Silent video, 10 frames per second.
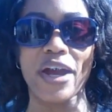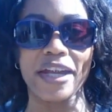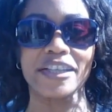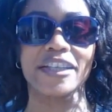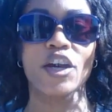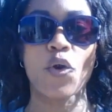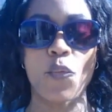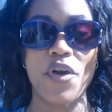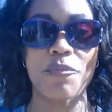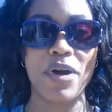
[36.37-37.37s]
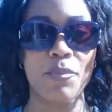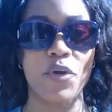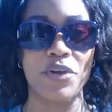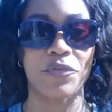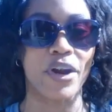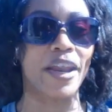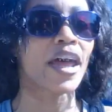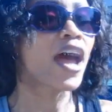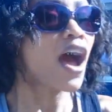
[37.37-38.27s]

weights with my boyfriend.